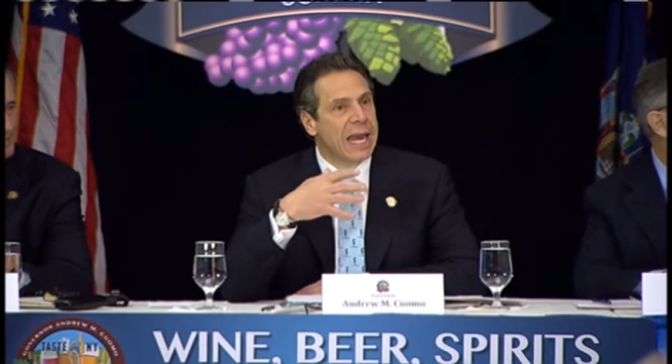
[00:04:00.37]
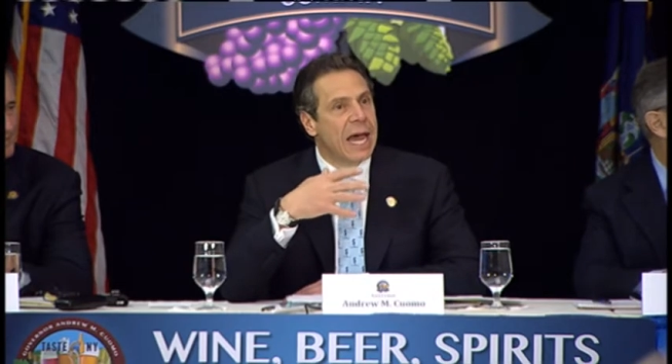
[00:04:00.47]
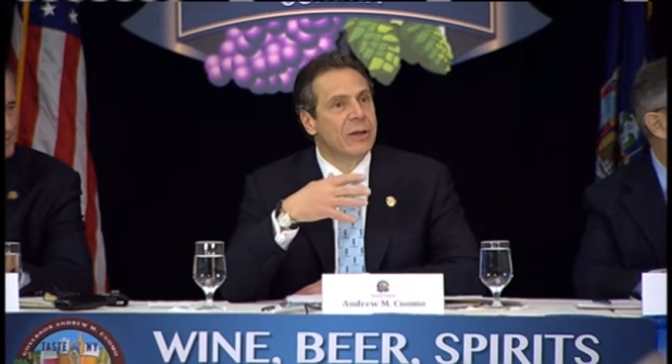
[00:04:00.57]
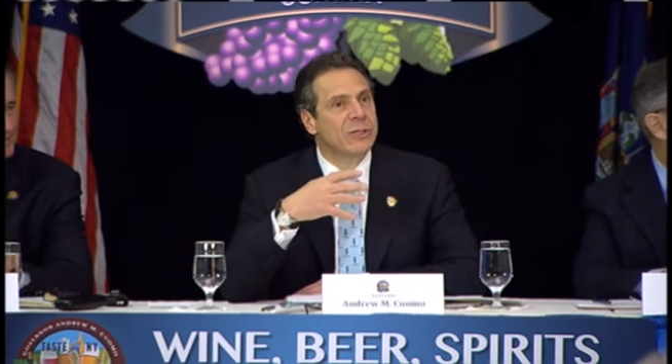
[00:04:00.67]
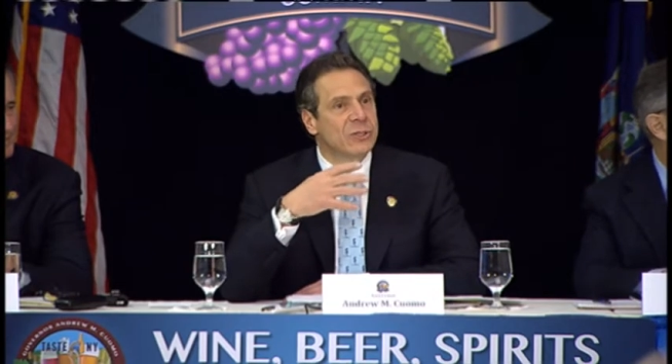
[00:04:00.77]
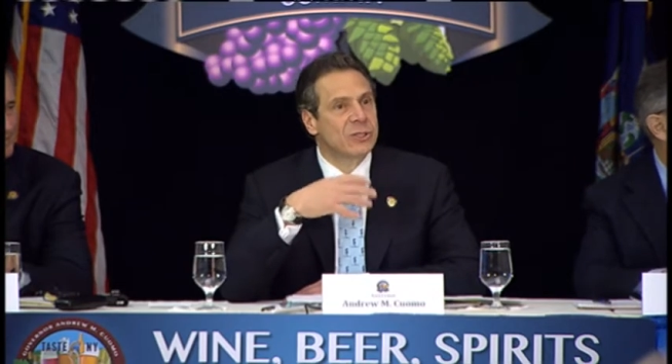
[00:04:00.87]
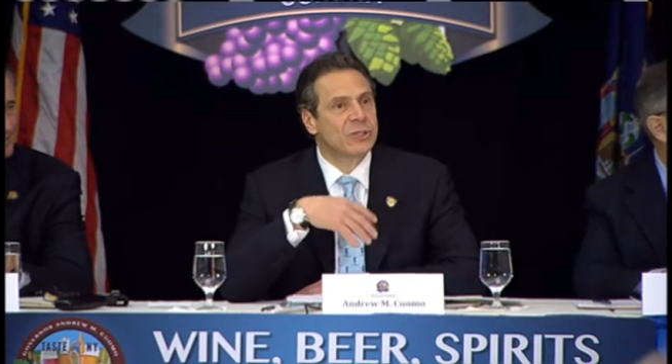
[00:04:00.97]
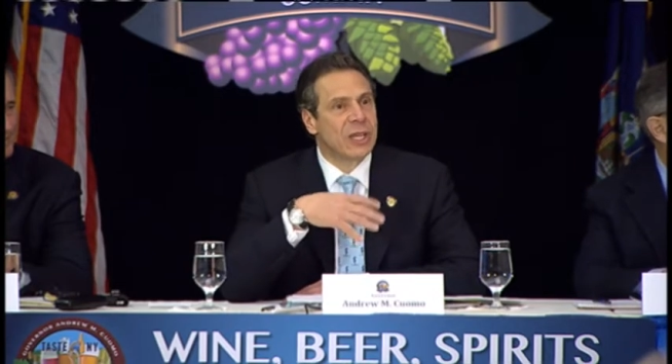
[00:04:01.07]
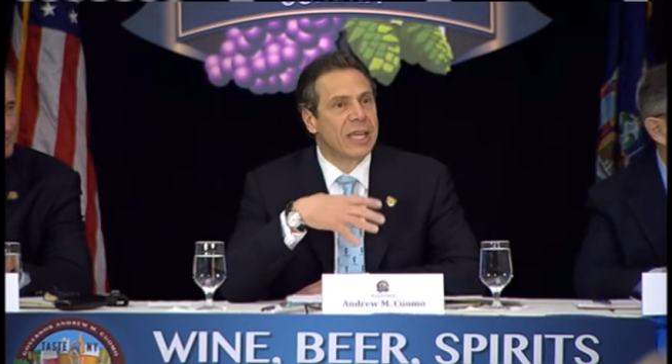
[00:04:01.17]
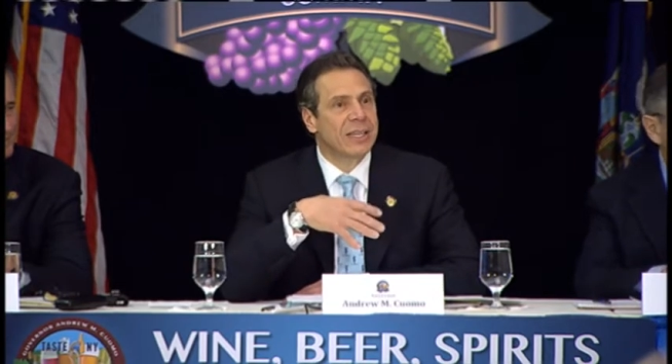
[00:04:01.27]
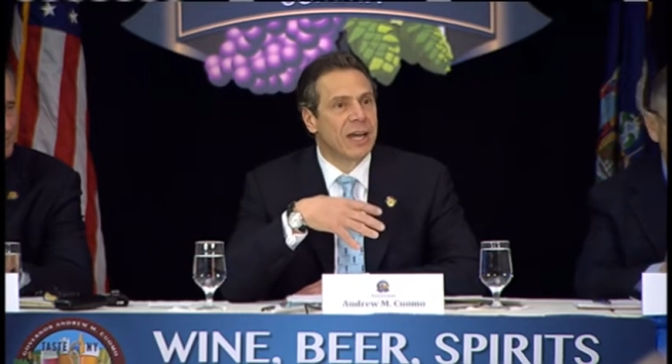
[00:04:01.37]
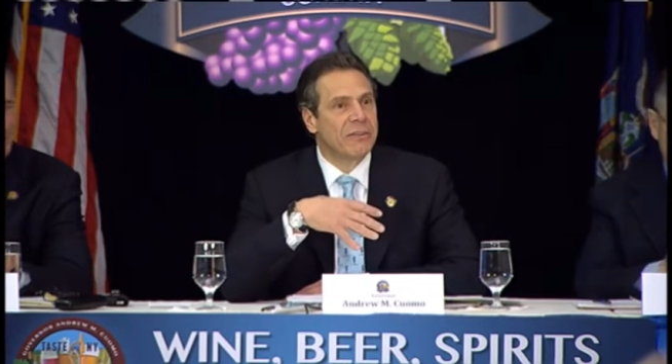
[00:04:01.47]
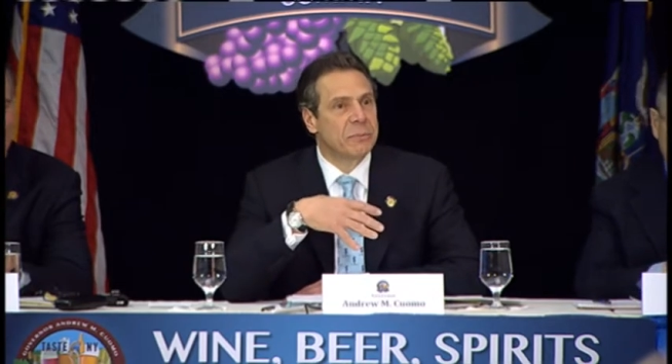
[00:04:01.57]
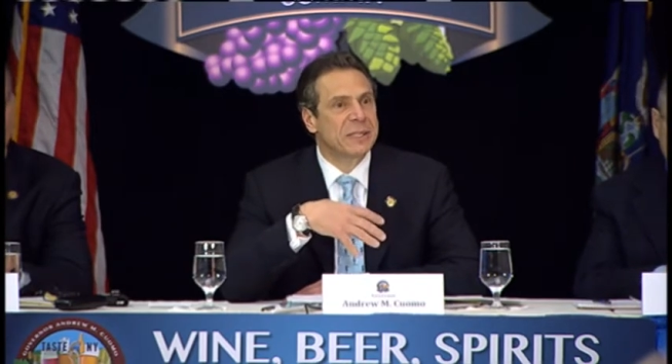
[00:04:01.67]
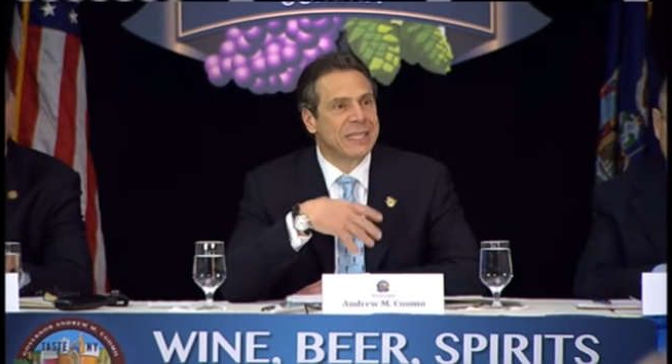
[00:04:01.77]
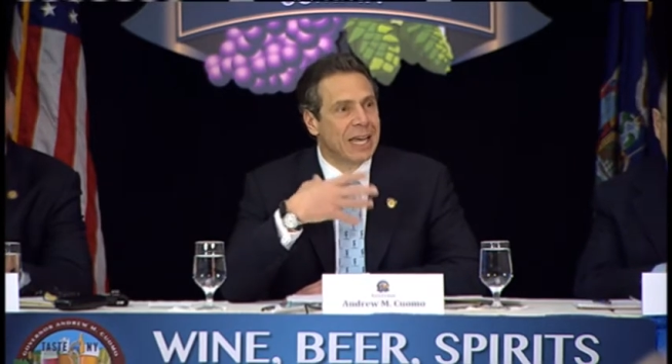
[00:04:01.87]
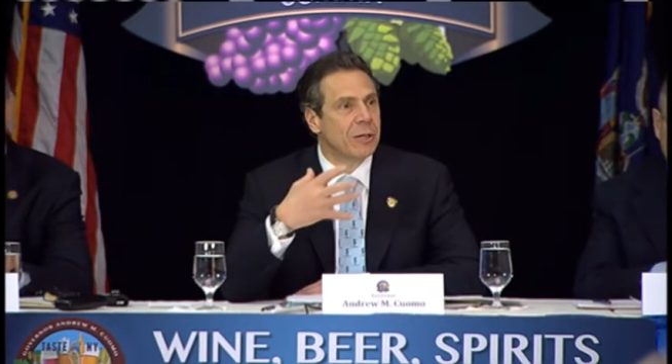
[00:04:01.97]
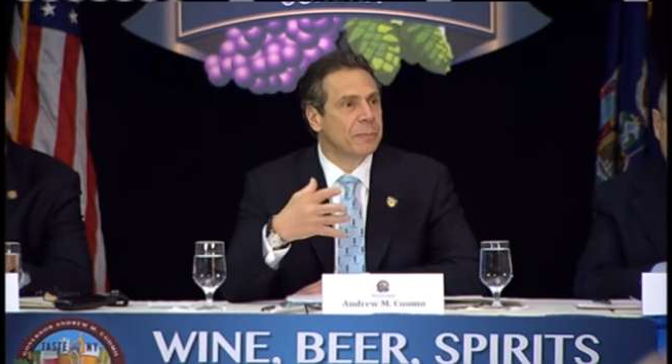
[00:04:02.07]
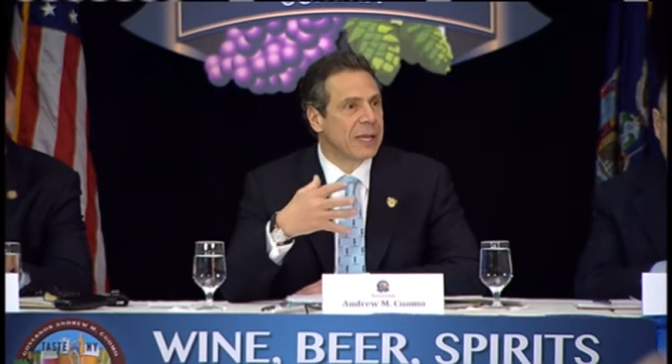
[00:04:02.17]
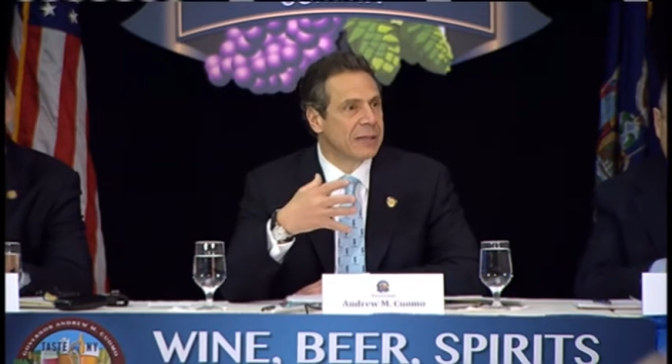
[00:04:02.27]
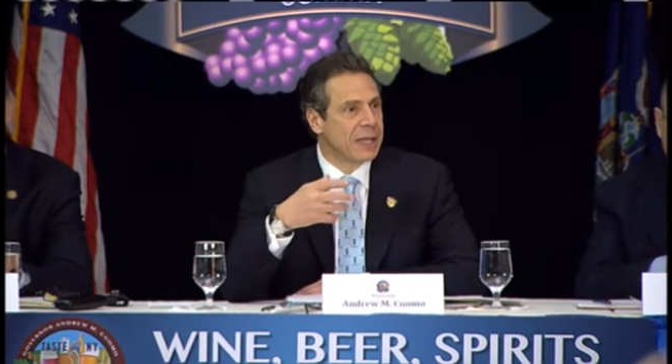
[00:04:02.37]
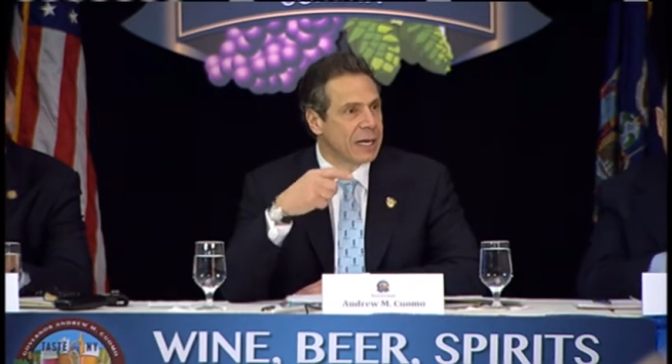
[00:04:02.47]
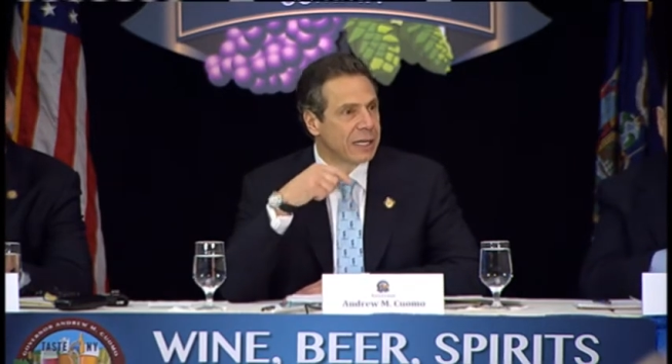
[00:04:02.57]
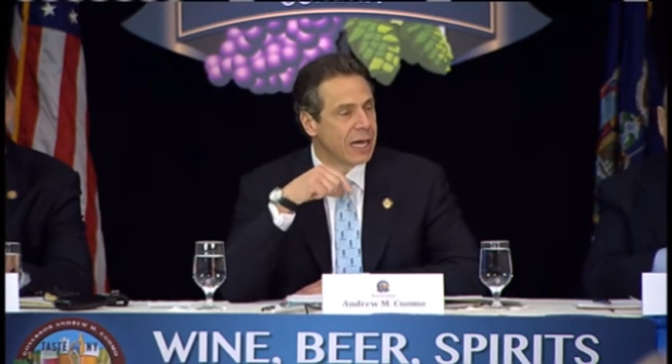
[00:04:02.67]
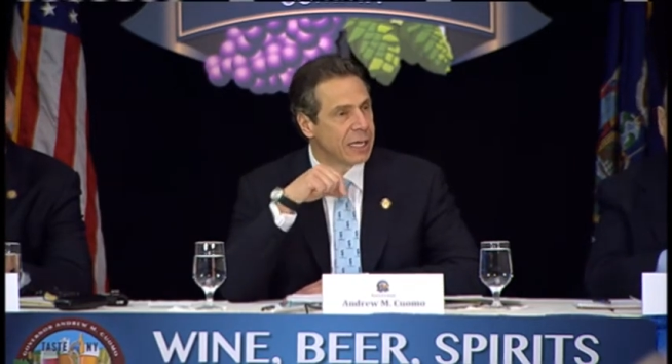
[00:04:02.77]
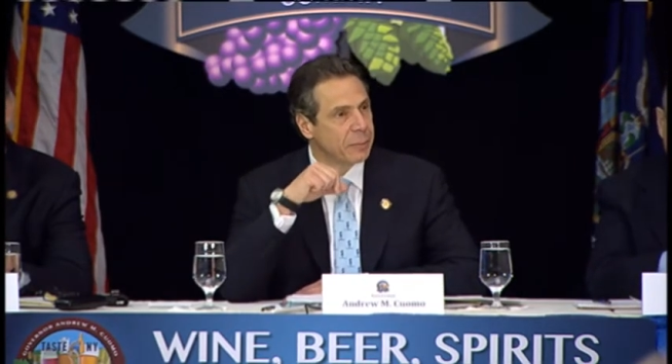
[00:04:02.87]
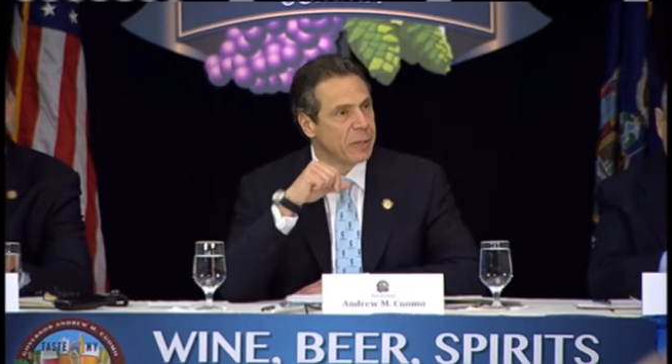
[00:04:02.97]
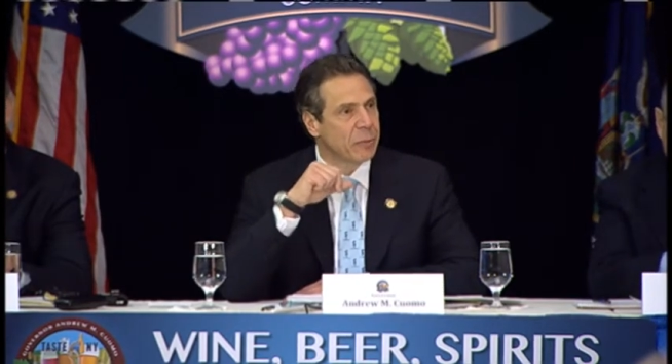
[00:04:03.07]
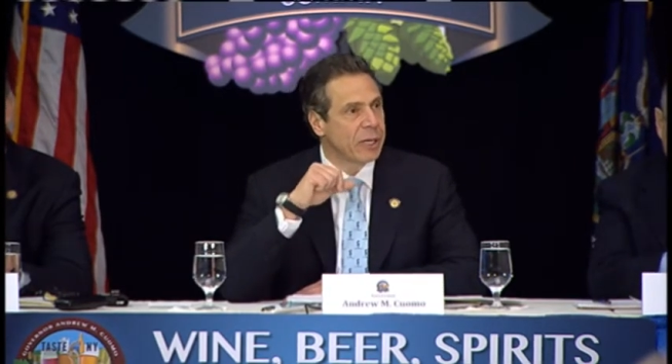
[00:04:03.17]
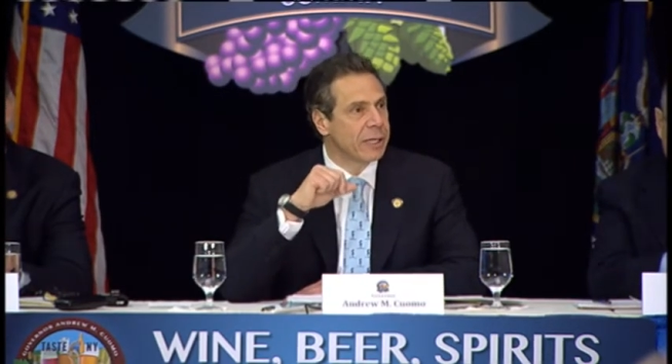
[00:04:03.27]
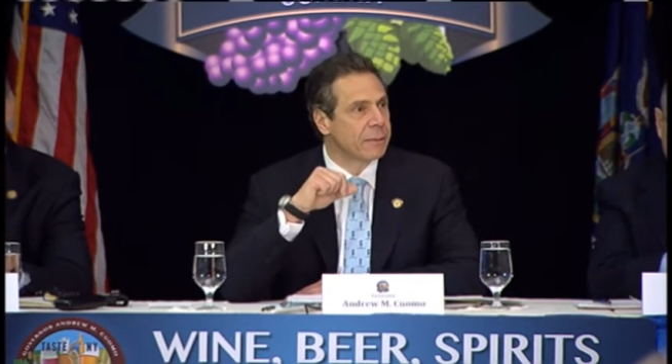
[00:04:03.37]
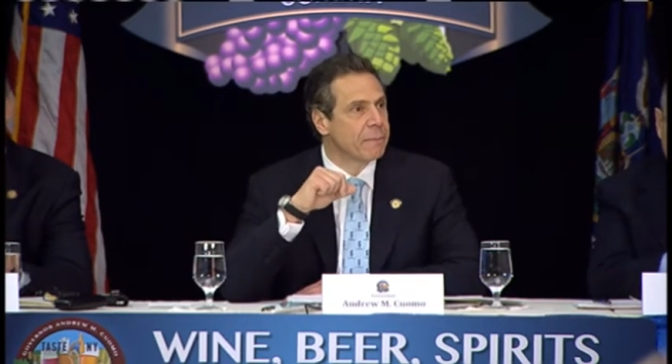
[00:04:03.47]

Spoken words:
how does the state government help get that economy running?